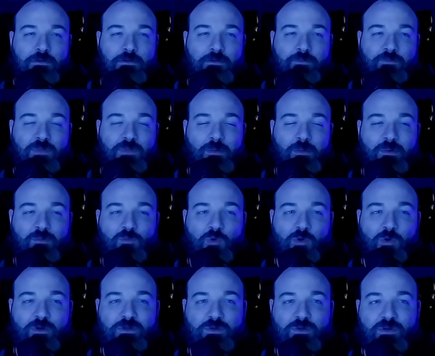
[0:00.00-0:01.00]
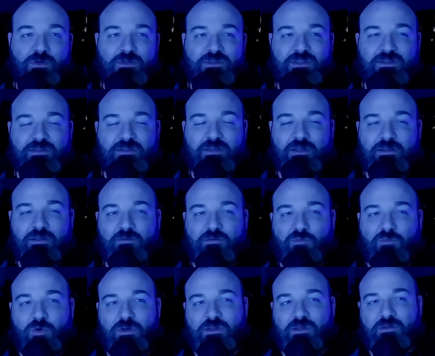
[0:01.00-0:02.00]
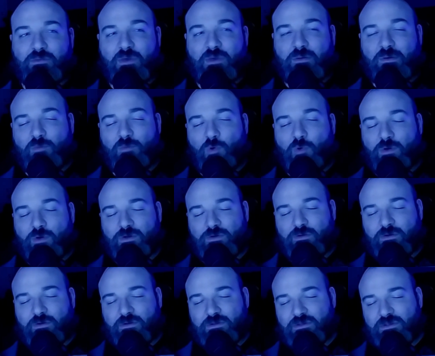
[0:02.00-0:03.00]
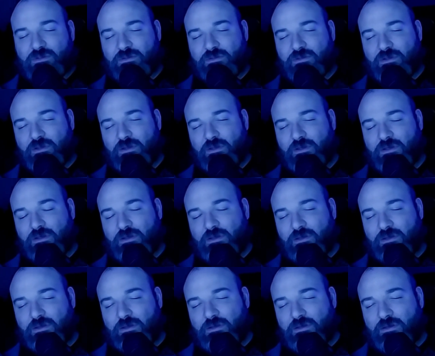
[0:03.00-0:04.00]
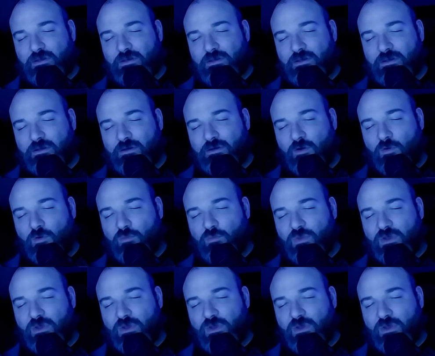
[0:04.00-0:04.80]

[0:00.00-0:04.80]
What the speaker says: Maybe more towards a center point, maybe more towards hope.